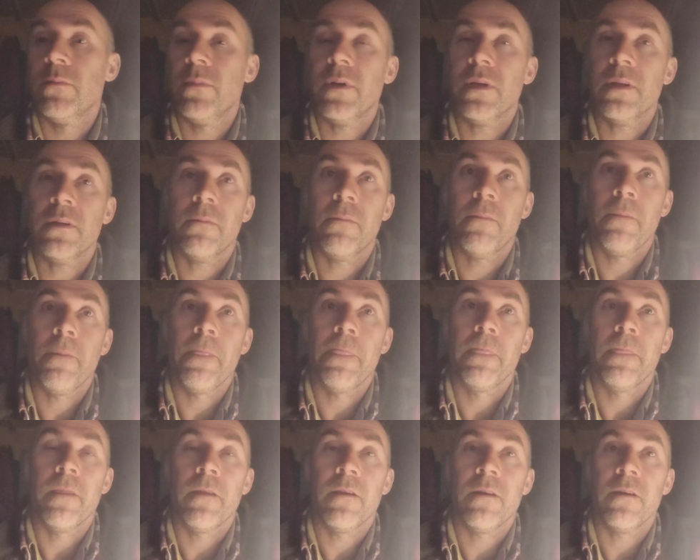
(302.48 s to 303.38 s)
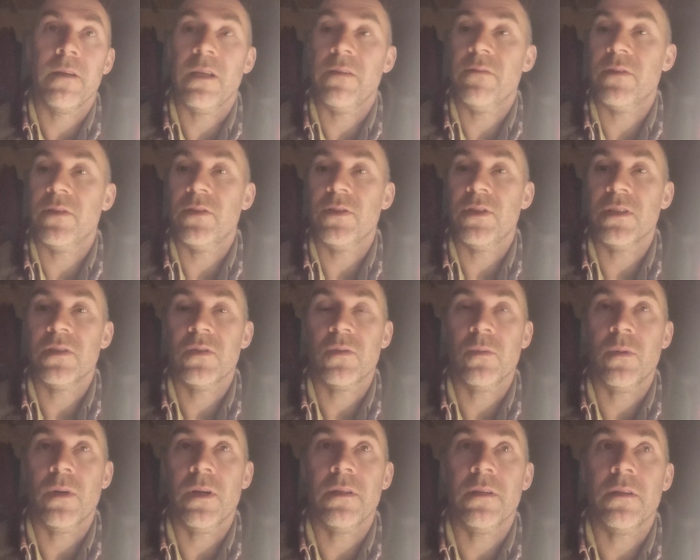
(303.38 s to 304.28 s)
but never
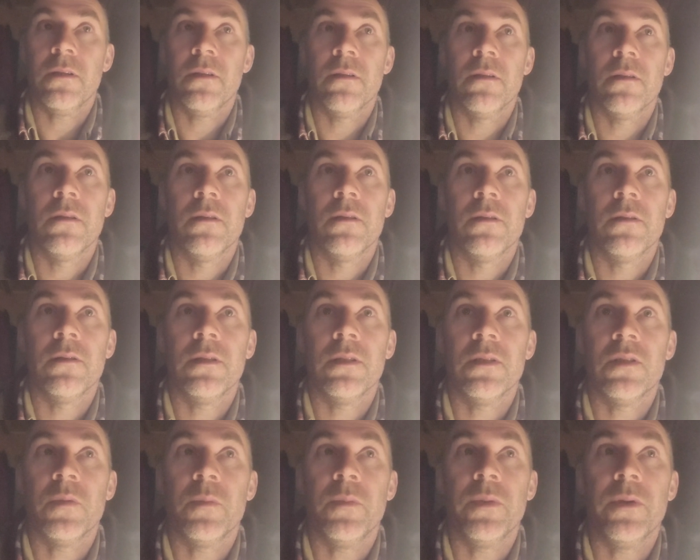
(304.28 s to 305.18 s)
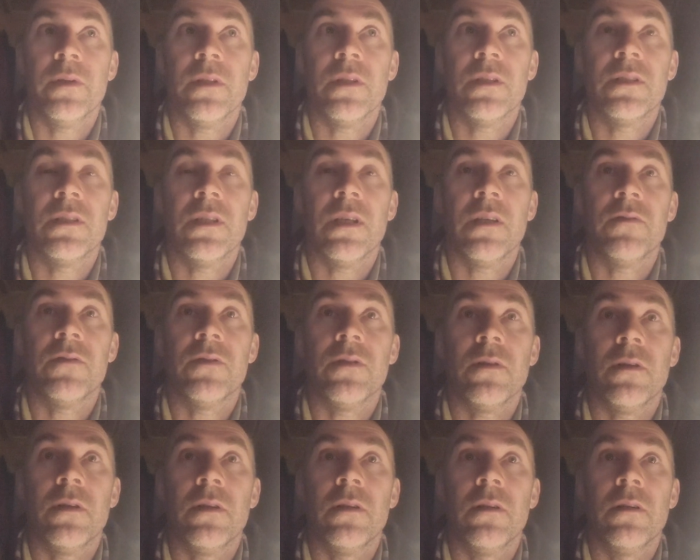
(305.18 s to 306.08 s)
just 1, just to be on the safe
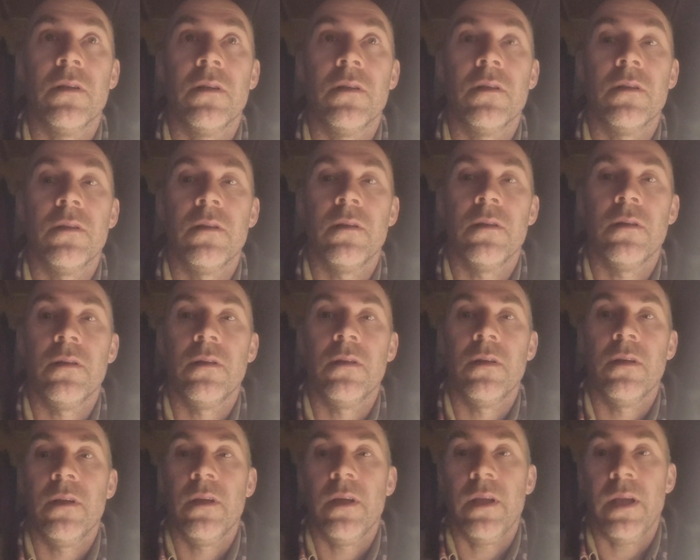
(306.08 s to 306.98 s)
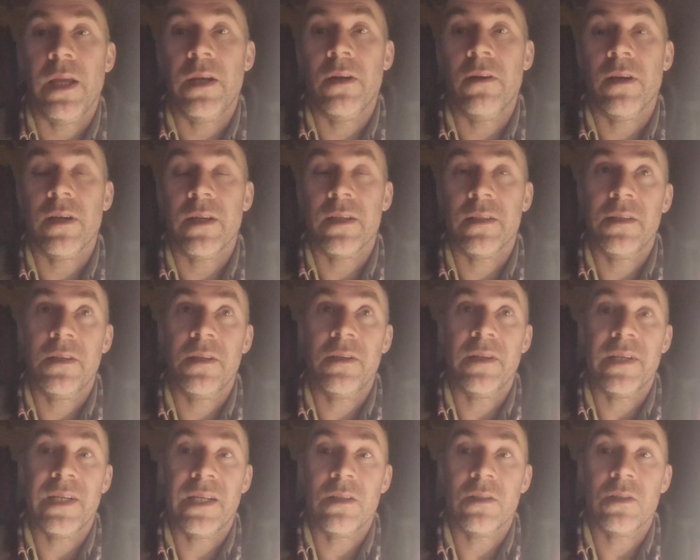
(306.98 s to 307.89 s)
side. And I can tell
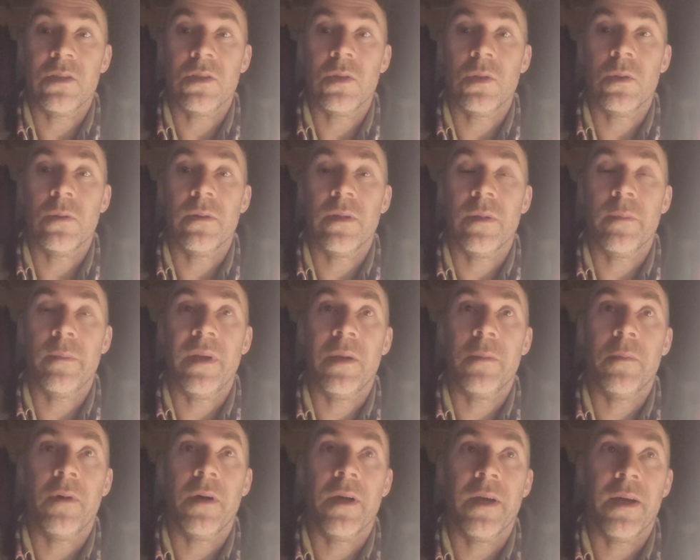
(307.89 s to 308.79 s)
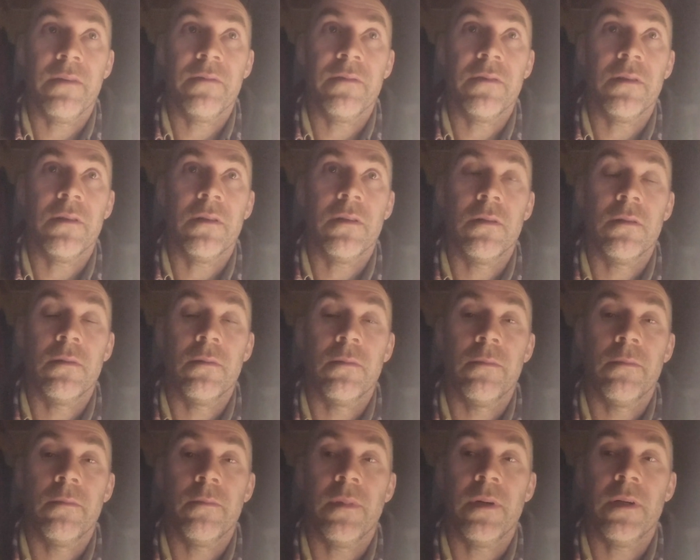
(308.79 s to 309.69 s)
you another story about my oven,
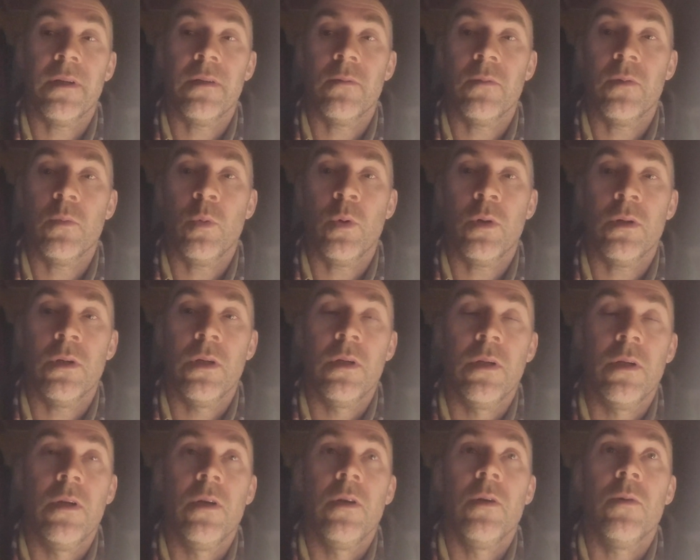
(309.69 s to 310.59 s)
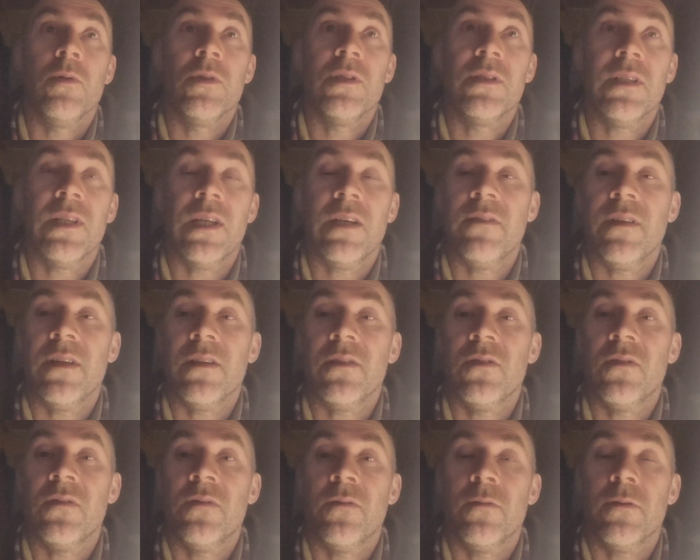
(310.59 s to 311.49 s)
but we'll save
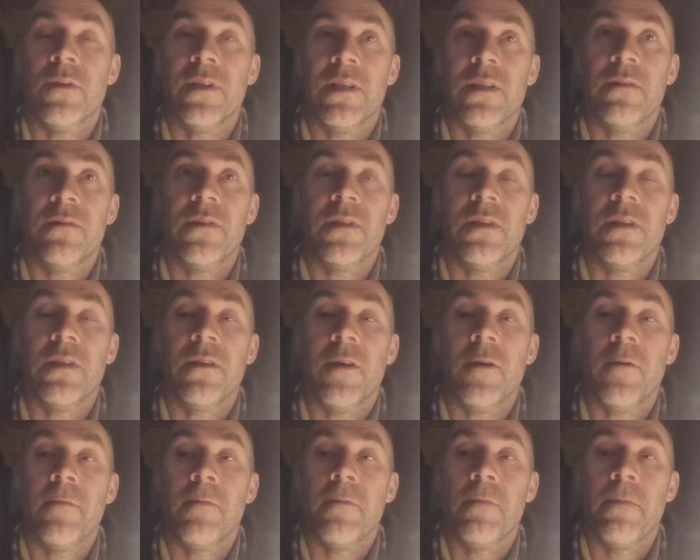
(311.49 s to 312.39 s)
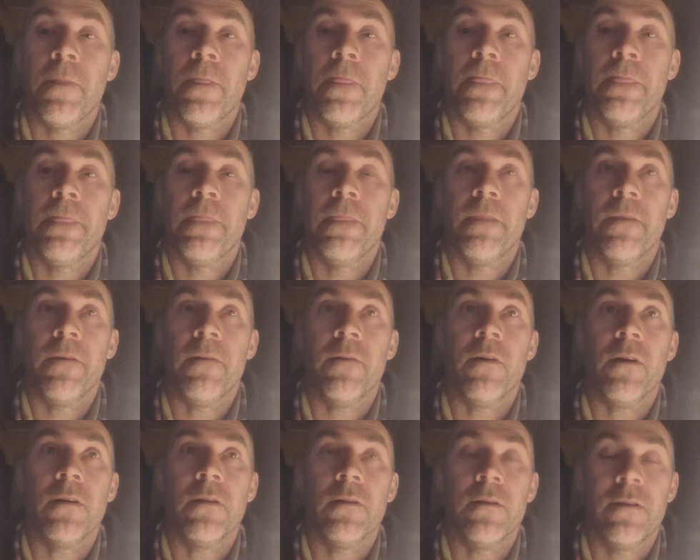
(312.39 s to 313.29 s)
that for another video.
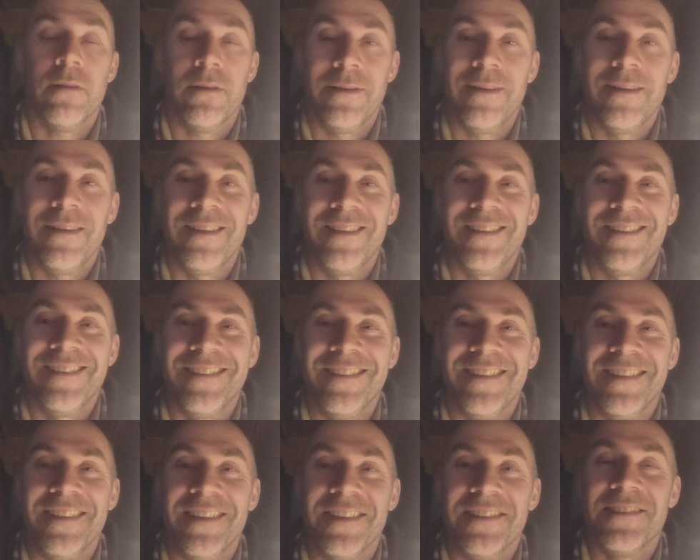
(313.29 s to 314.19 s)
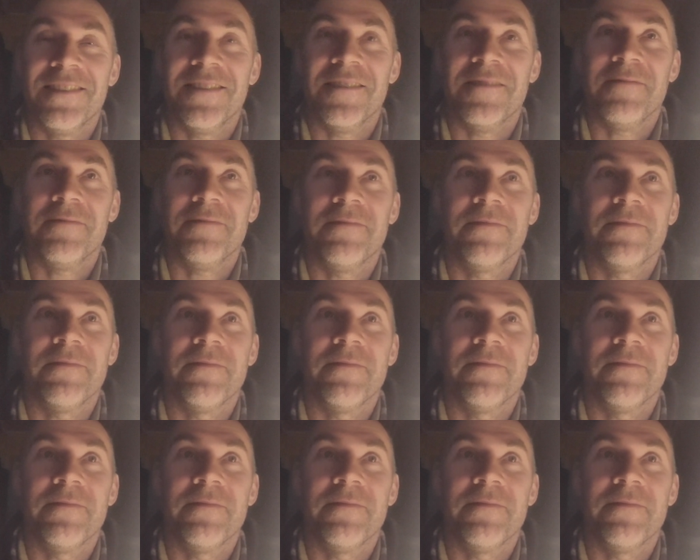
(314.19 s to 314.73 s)
Alright, see you next time.